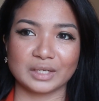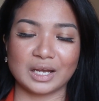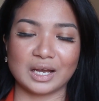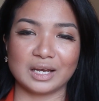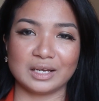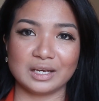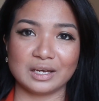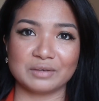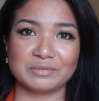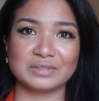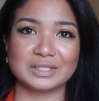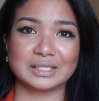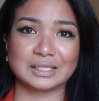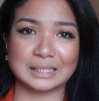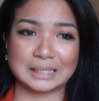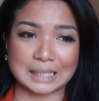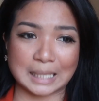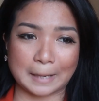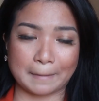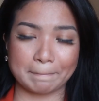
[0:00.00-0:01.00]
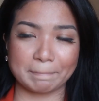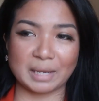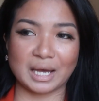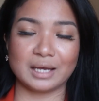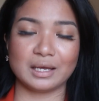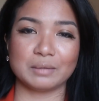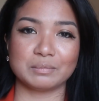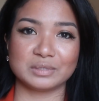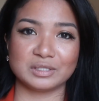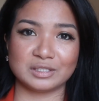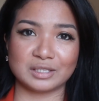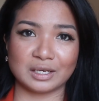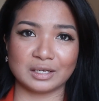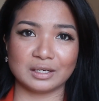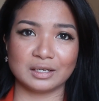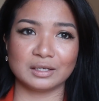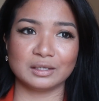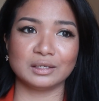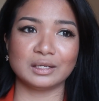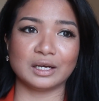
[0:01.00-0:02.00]
am
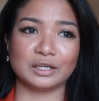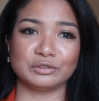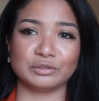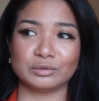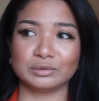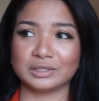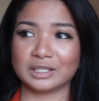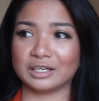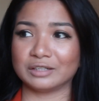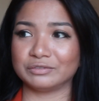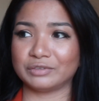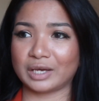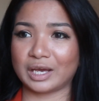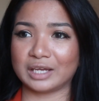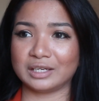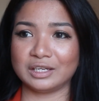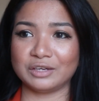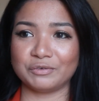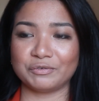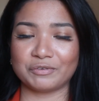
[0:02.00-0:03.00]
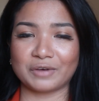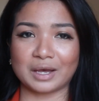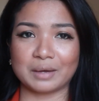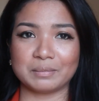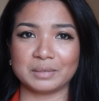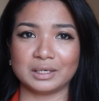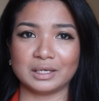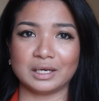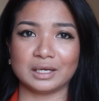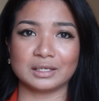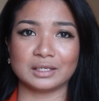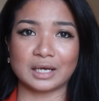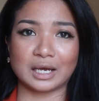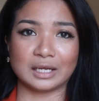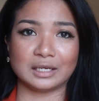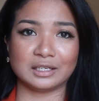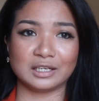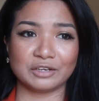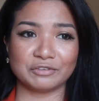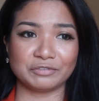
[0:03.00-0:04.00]
single, I don't have any family, and
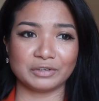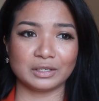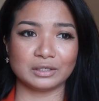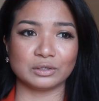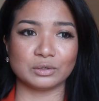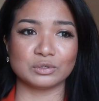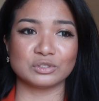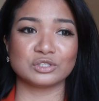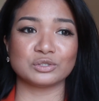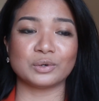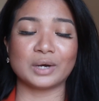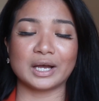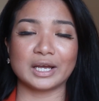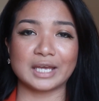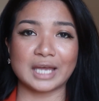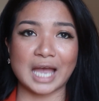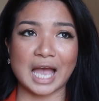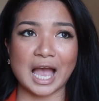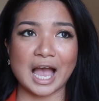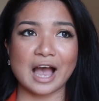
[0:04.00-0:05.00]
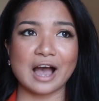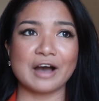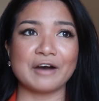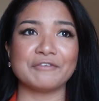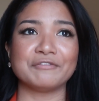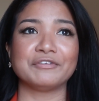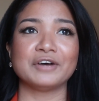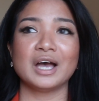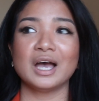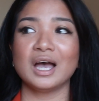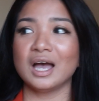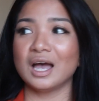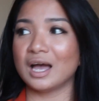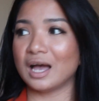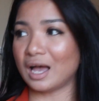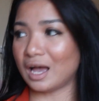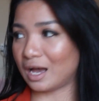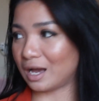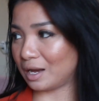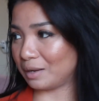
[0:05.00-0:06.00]
I live alone, so I have
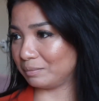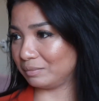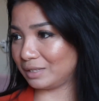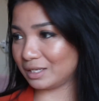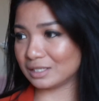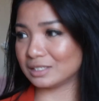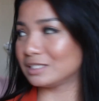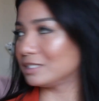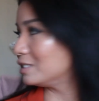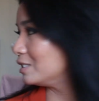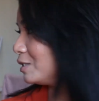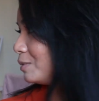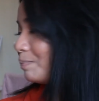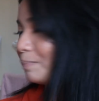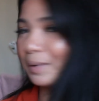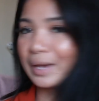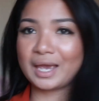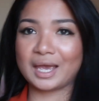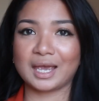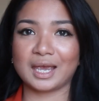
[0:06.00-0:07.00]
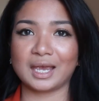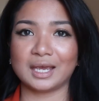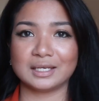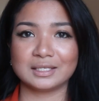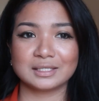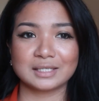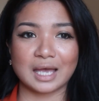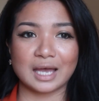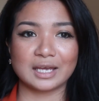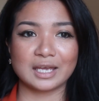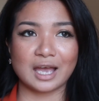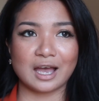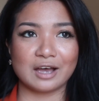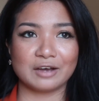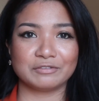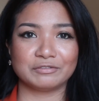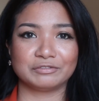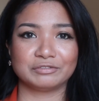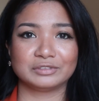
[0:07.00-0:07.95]
this space, I have